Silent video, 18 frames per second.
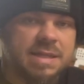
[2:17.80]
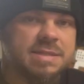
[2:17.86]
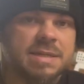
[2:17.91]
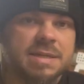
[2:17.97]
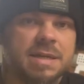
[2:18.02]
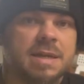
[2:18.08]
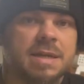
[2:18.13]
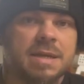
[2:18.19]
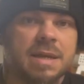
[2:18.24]
to
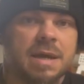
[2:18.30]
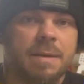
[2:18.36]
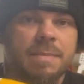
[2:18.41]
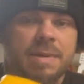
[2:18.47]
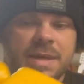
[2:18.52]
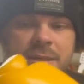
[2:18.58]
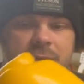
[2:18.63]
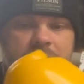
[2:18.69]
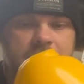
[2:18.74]
none. I
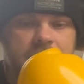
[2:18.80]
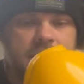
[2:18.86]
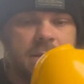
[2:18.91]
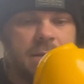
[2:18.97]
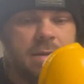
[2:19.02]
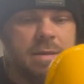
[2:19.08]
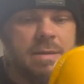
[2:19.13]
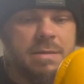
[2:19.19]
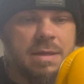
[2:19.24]
mean,
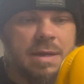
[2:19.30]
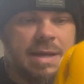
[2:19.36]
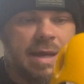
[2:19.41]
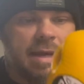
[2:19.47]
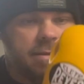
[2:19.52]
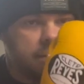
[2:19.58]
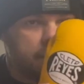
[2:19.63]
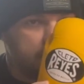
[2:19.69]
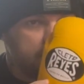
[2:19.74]
the
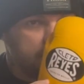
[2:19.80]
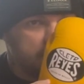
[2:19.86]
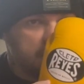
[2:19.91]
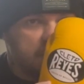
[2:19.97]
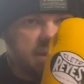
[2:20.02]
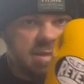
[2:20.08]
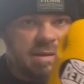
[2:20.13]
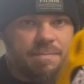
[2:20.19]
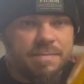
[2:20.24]
leather,
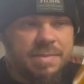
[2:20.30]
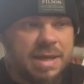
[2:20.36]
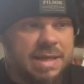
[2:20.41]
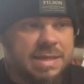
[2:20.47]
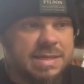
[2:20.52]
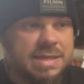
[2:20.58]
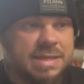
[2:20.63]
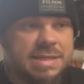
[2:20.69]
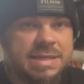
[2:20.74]

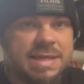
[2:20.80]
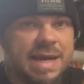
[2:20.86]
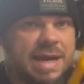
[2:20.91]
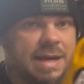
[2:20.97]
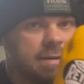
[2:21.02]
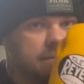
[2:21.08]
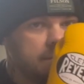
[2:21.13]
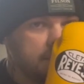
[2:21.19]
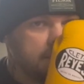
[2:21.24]
it's
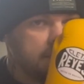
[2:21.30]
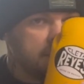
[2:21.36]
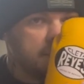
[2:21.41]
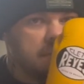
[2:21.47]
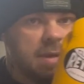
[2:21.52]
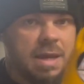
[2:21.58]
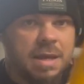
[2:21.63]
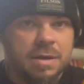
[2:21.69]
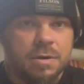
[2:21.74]
intact.
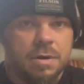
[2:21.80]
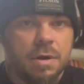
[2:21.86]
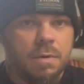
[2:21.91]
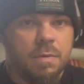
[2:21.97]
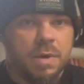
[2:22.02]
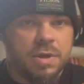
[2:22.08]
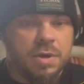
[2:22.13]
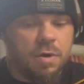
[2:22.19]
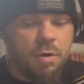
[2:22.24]
And you know,
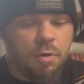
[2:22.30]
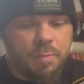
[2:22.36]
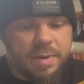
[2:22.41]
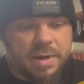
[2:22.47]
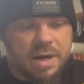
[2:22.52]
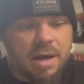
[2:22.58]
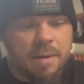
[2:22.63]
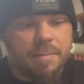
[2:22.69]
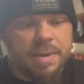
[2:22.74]
when you open up